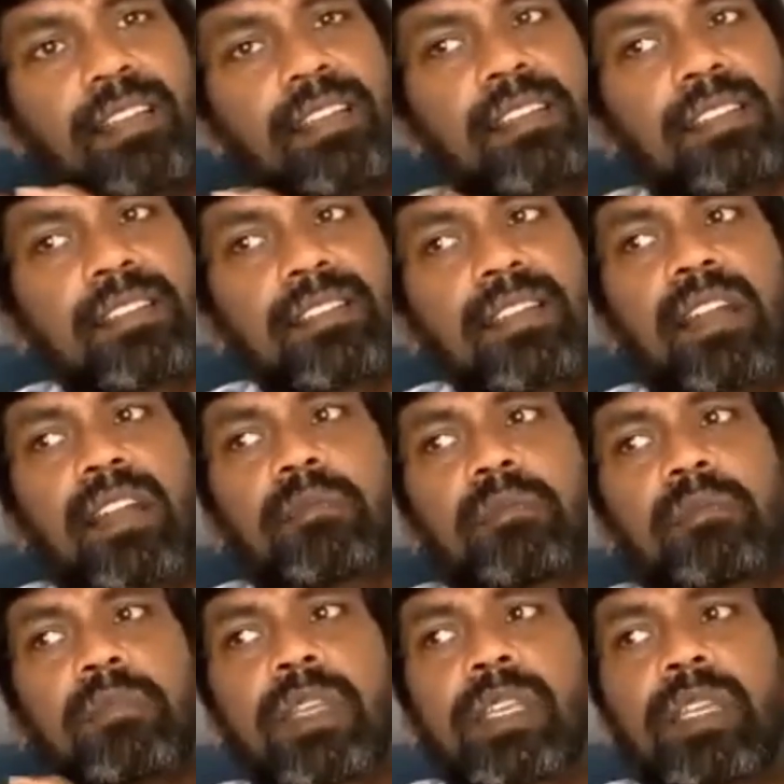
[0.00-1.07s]
is not
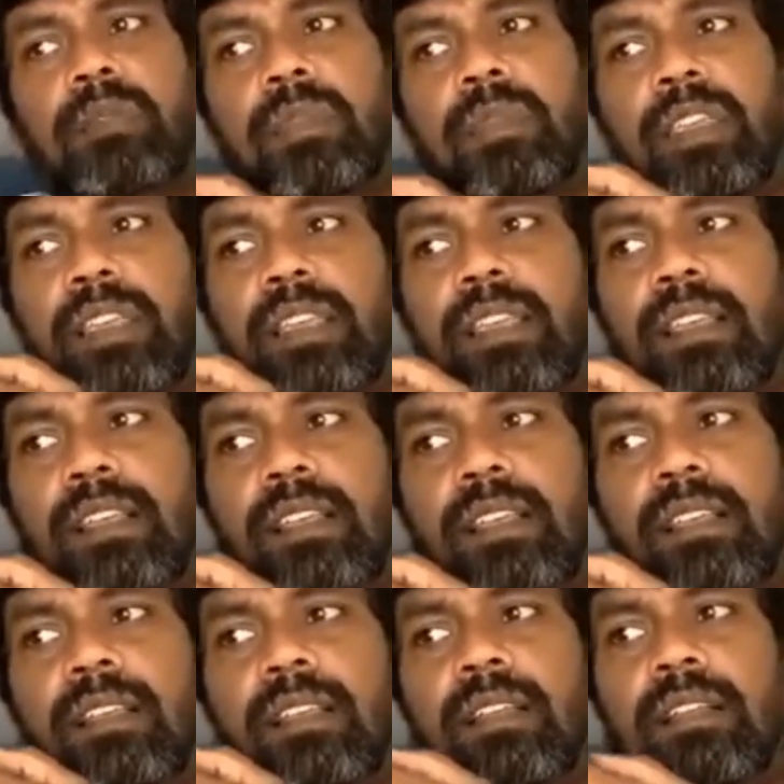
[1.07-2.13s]
making me,
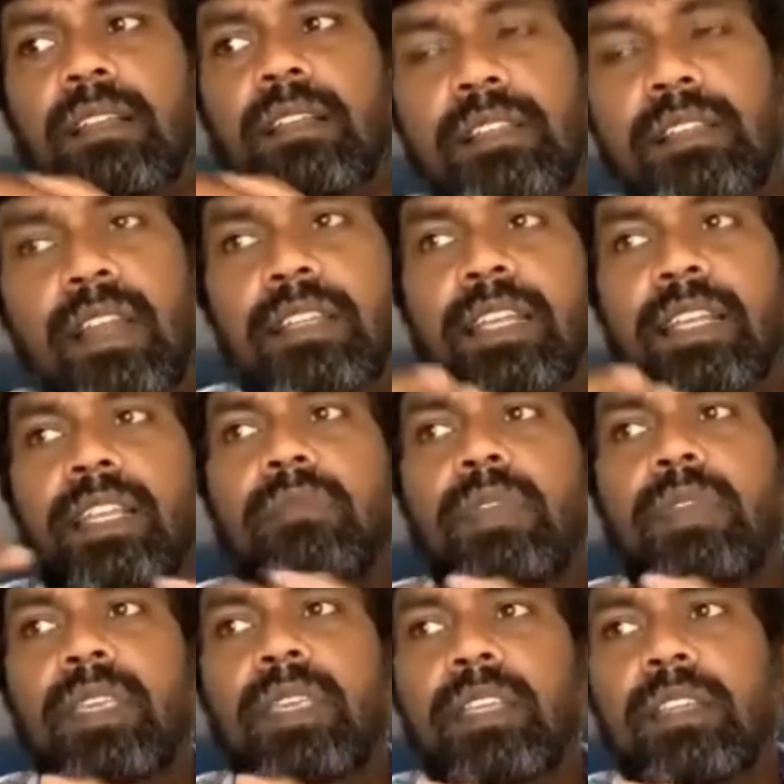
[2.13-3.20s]
is not getting
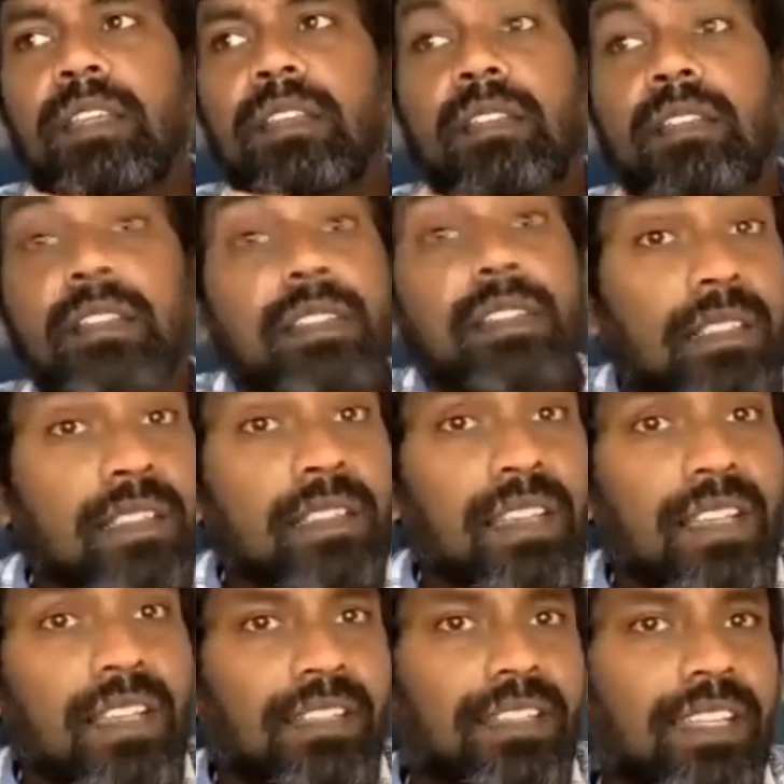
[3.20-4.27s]
me results
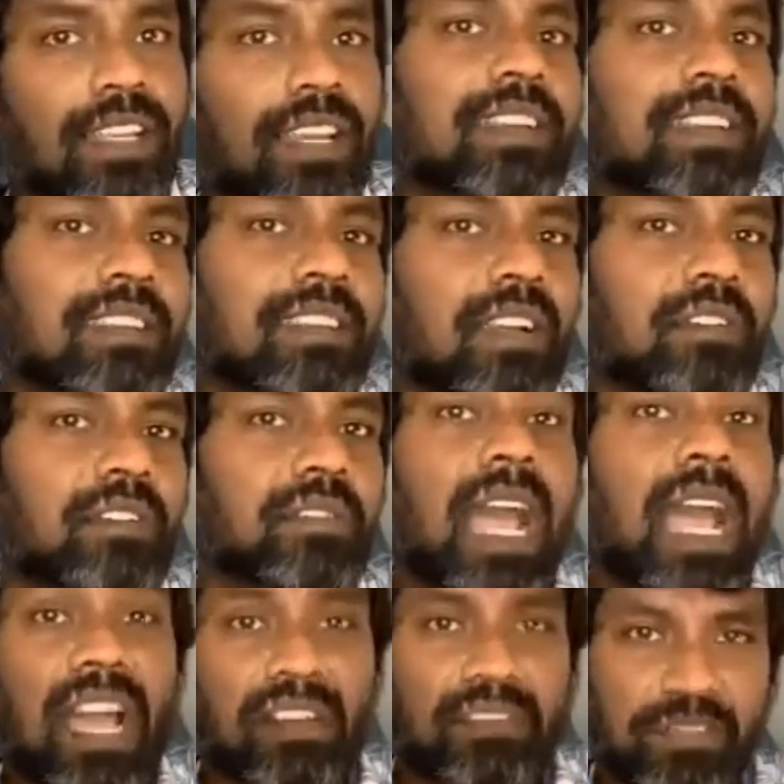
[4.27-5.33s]
that I desire to
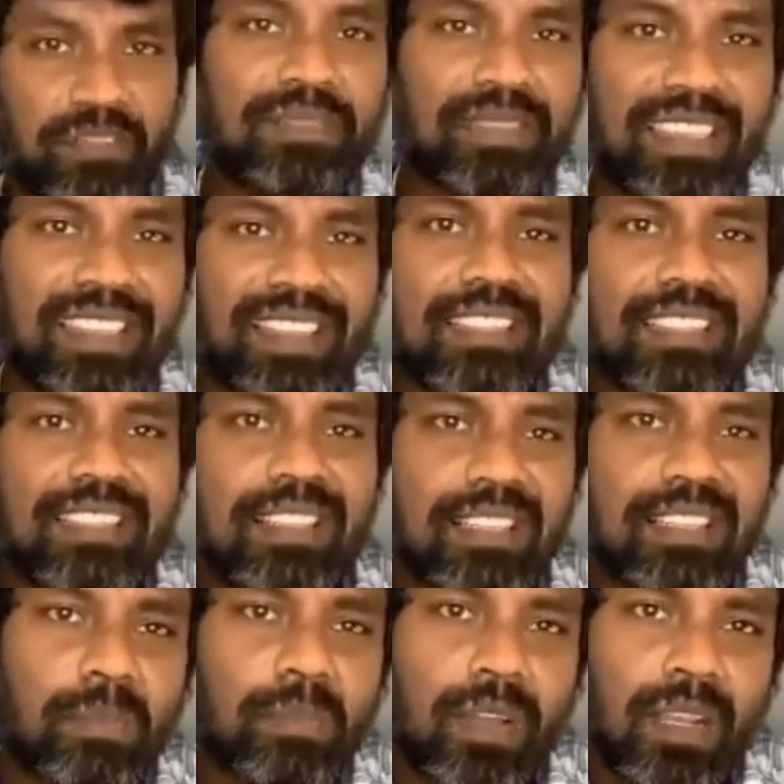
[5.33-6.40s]
have. See
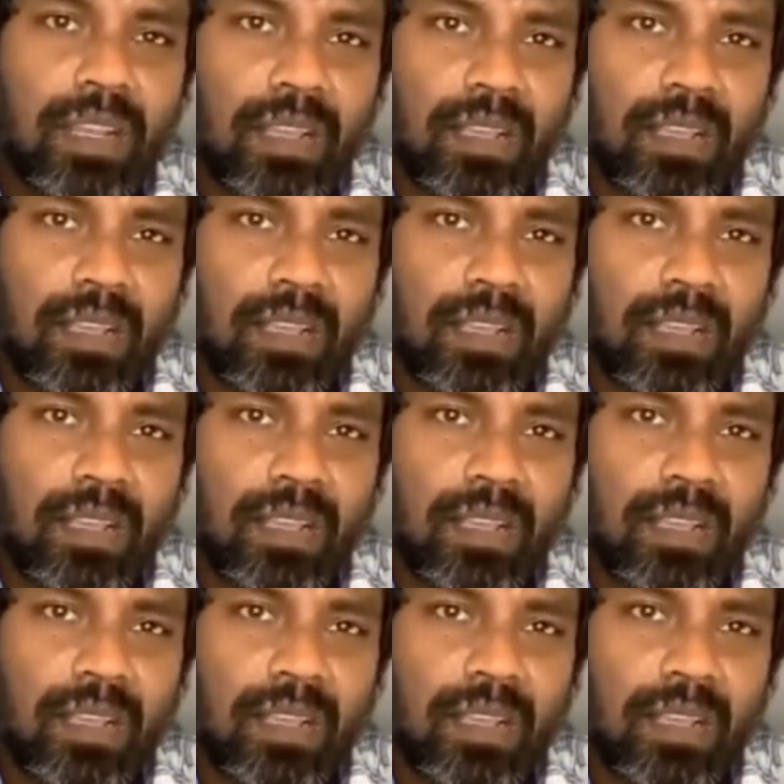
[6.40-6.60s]
the point?